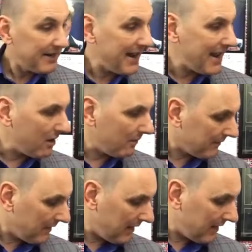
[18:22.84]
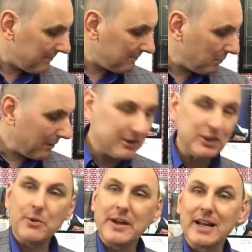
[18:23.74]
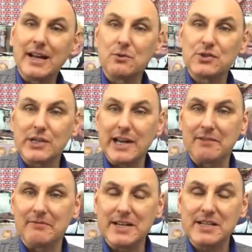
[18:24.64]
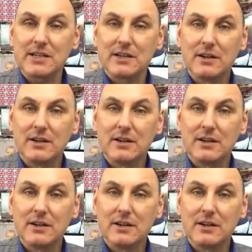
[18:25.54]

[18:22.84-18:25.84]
Now, um, we were doing a little series